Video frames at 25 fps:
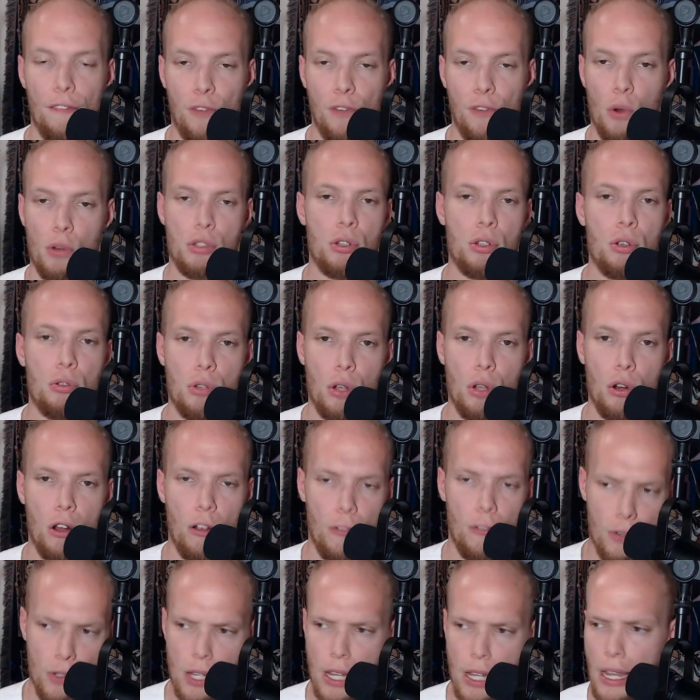forced two
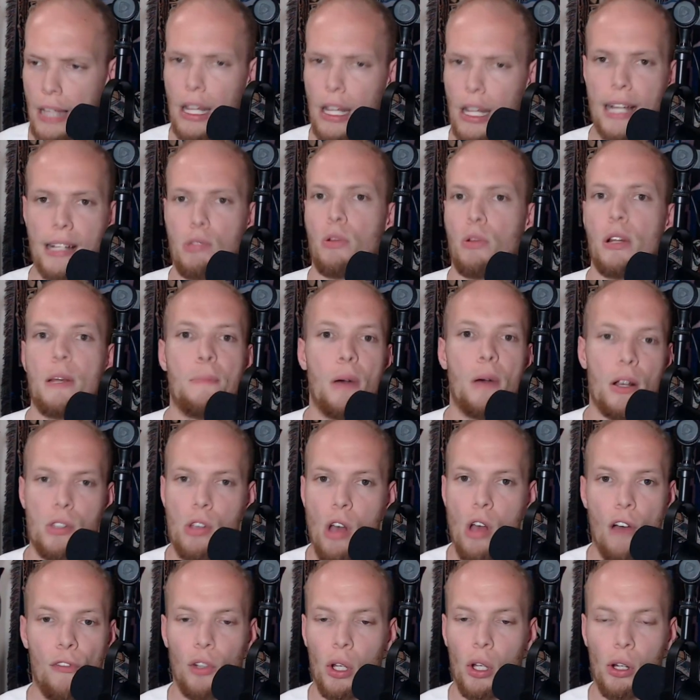turnovers and get like $20
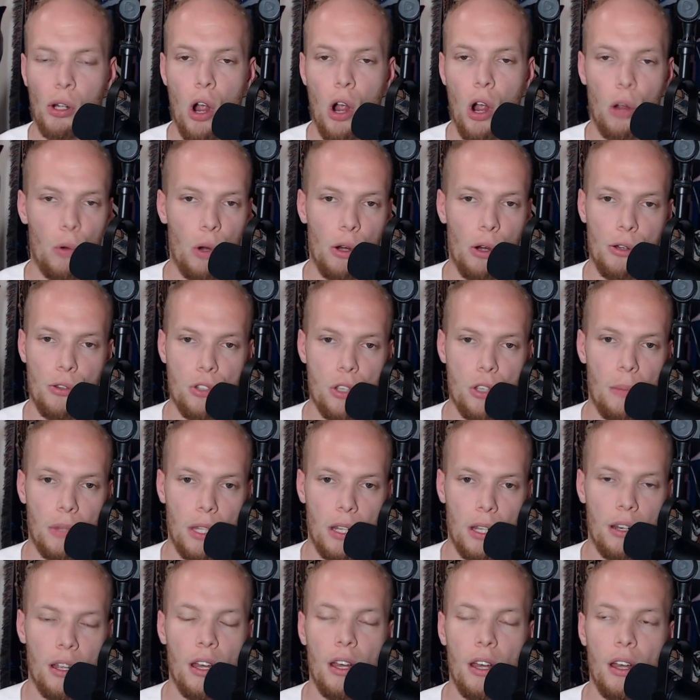off on their car work or
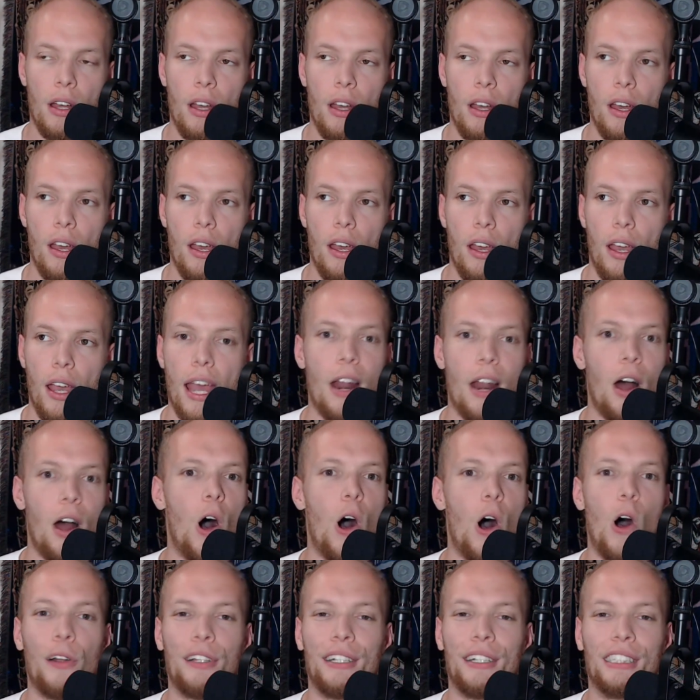something. And
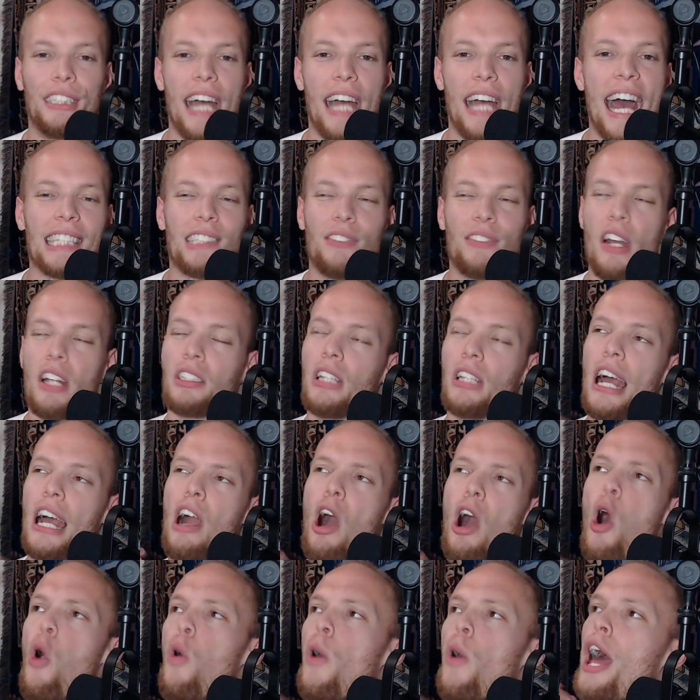all the Jags fans are like,
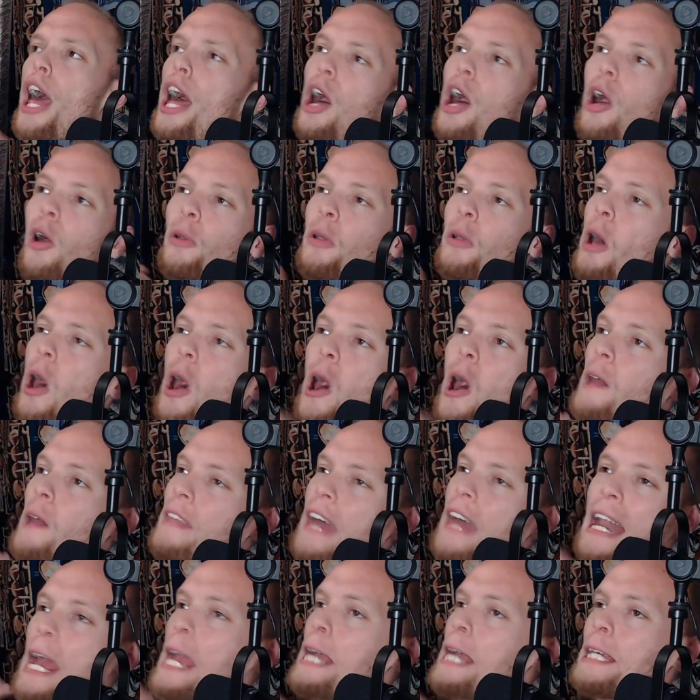oh, hell no,
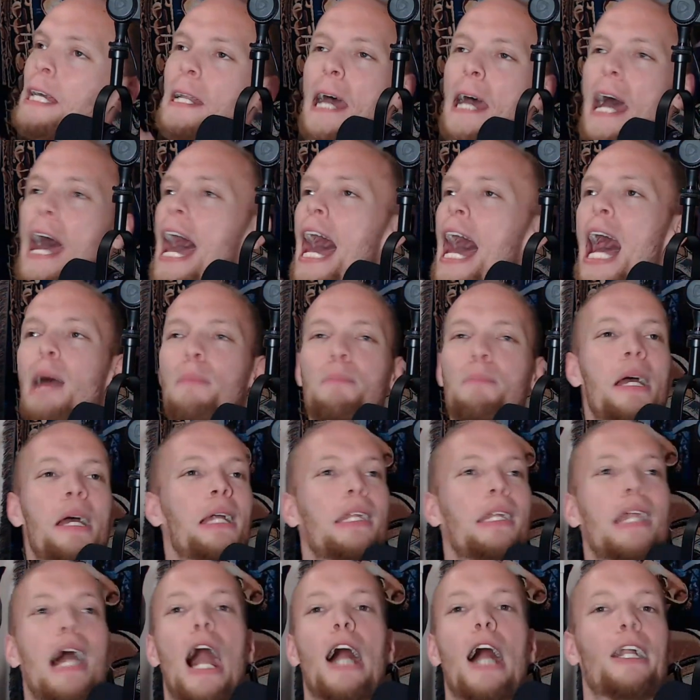that ain't going to
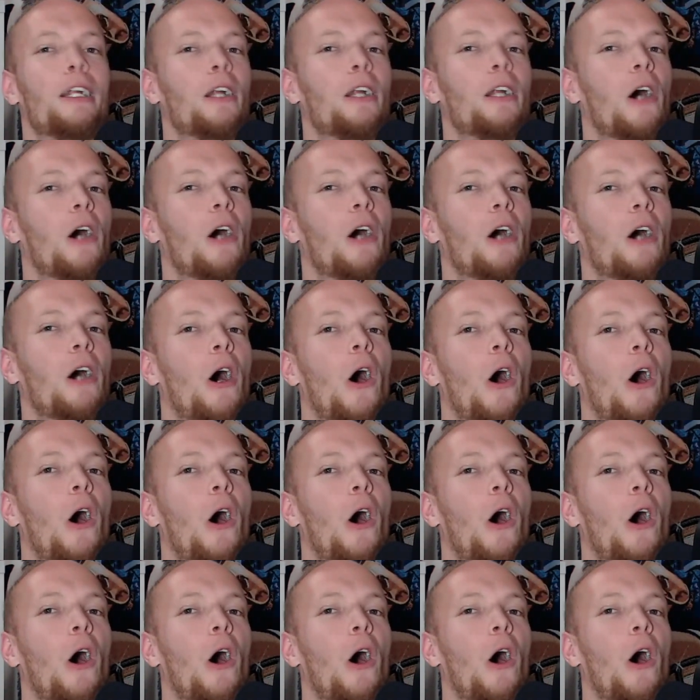happen. Not at all.
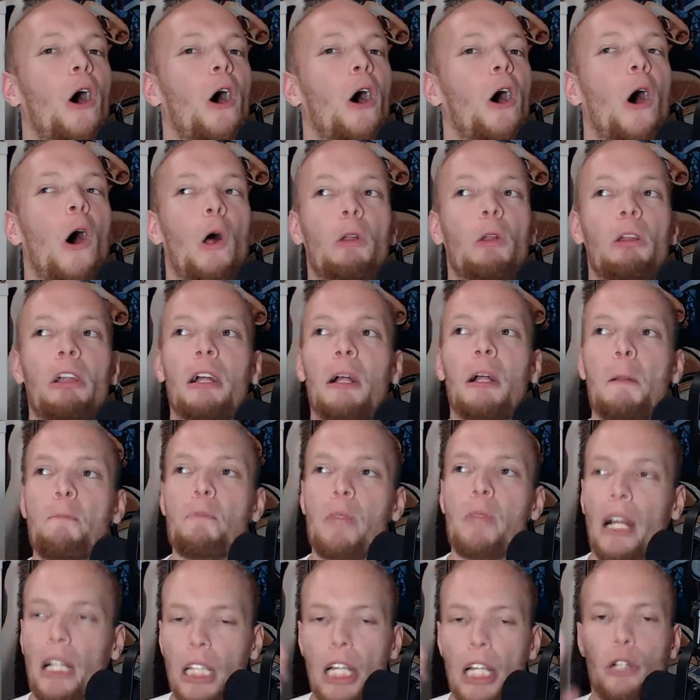Literally the
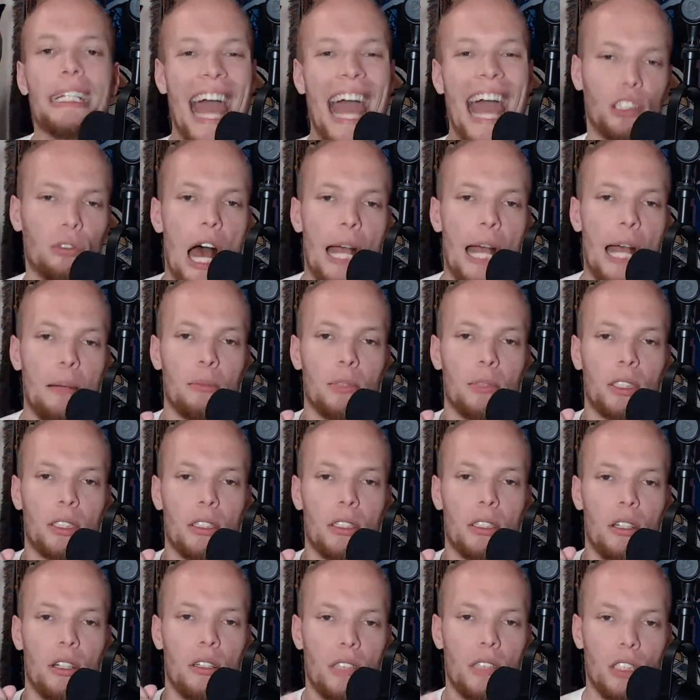next two times
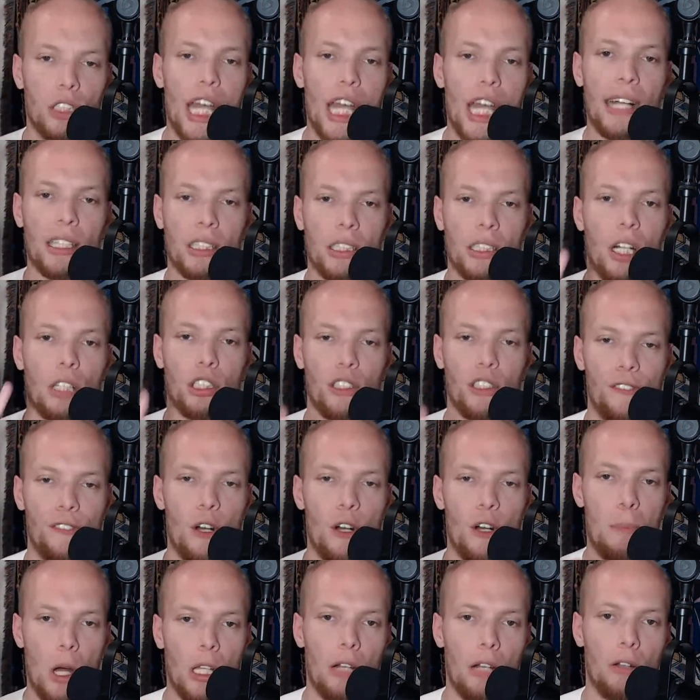the Jags touched a
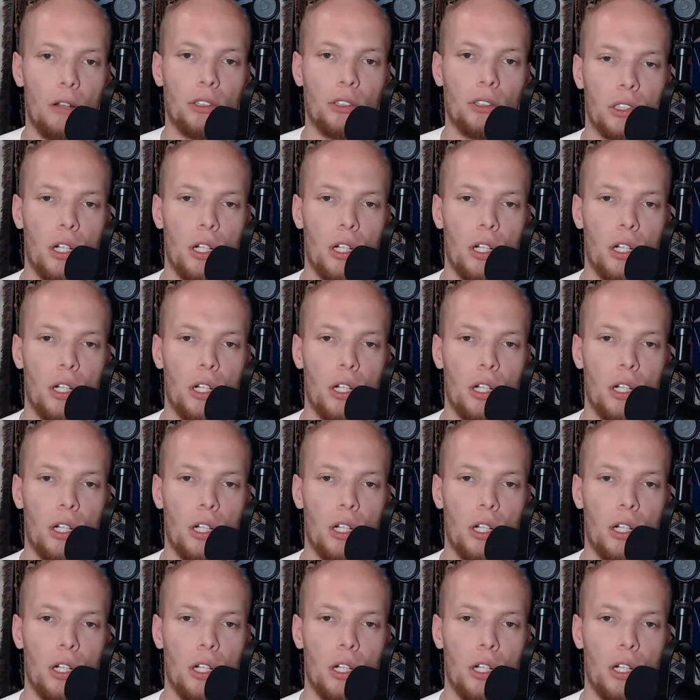football, that was a